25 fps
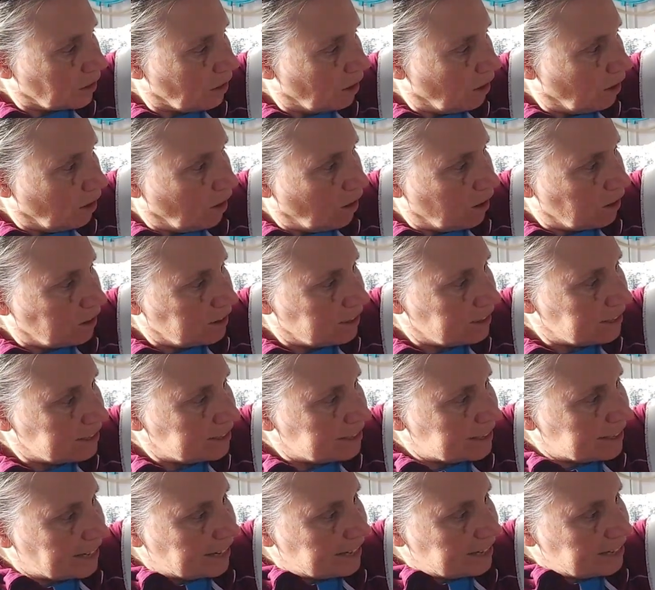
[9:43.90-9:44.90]
all of the
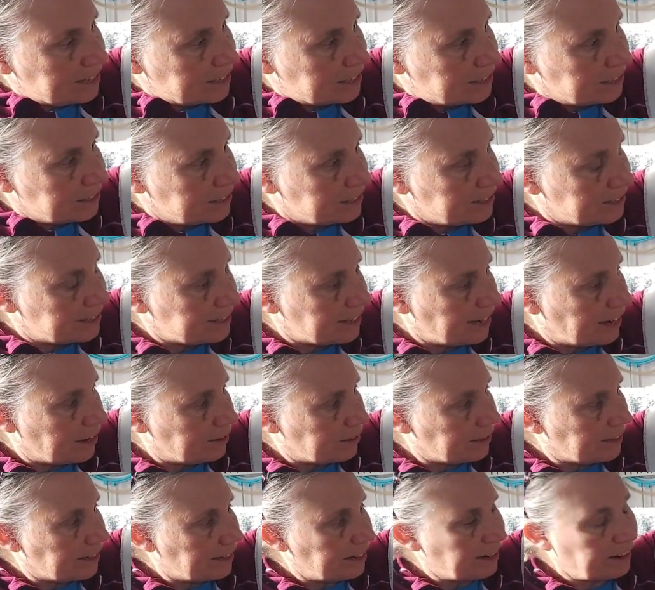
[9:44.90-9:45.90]
tentacles
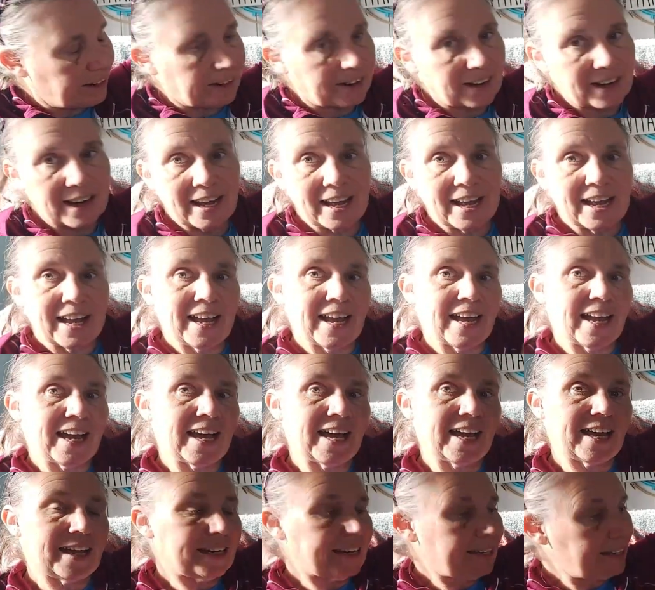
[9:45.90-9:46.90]
down here,
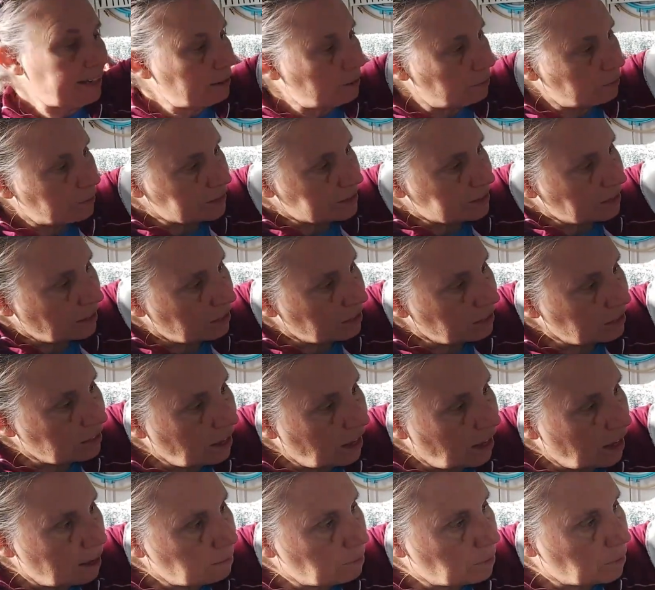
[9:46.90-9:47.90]
and it was a
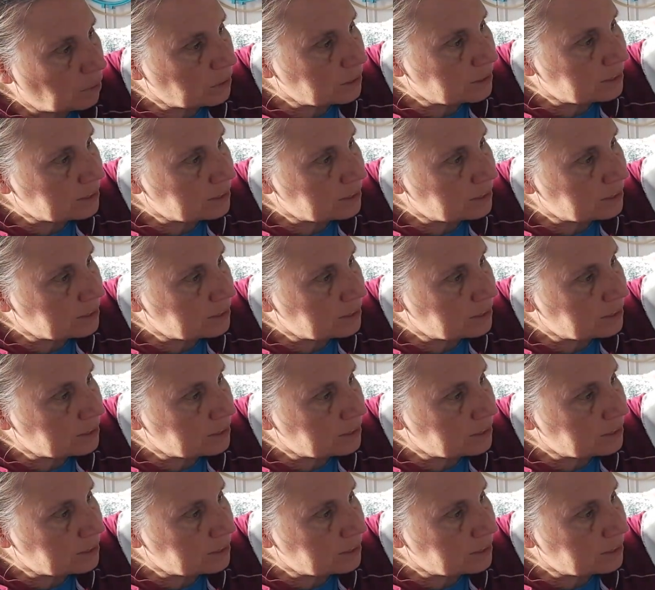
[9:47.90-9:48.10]
lot more